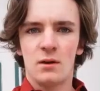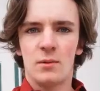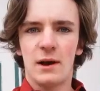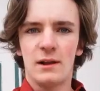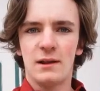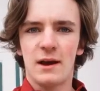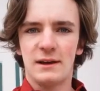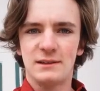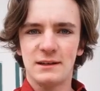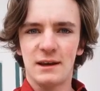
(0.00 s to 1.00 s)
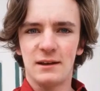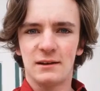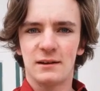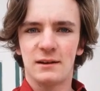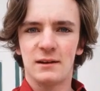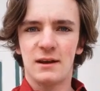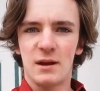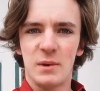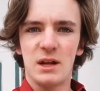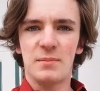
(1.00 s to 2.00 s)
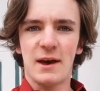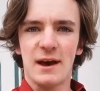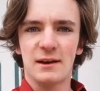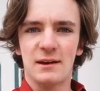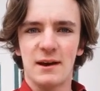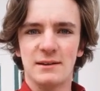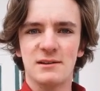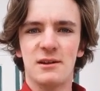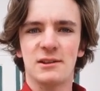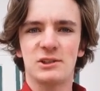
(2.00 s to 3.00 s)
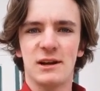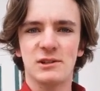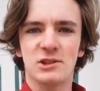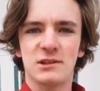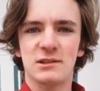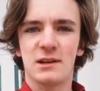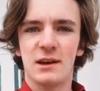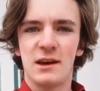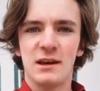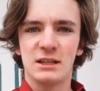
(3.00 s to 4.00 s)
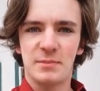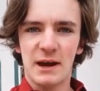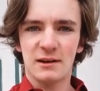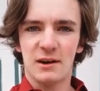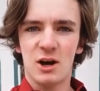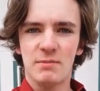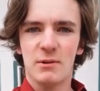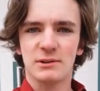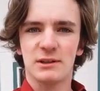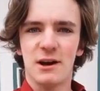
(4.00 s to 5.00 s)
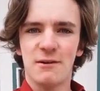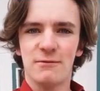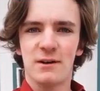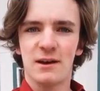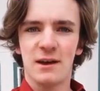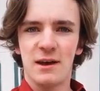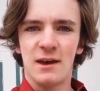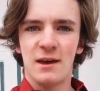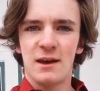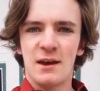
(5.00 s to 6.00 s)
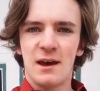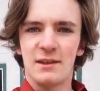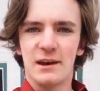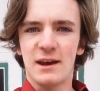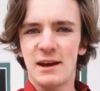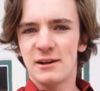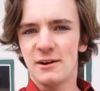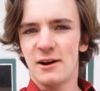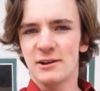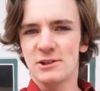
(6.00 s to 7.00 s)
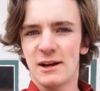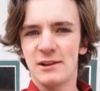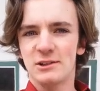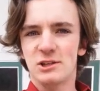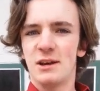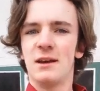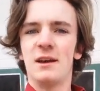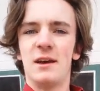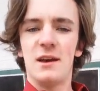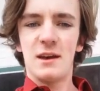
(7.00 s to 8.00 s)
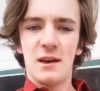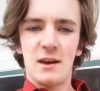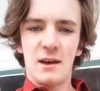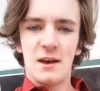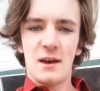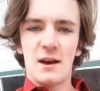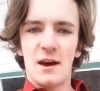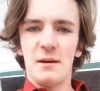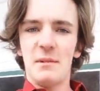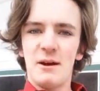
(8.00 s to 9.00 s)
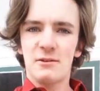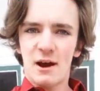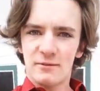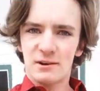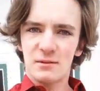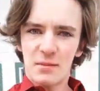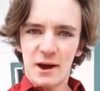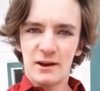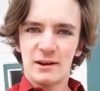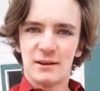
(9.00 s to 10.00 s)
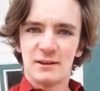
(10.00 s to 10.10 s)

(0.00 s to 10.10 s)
Well, I did it. I made it back. I did all the challenges. Spike, I hope it was enough. And like any good ARK challenge, I'm now covered in mud.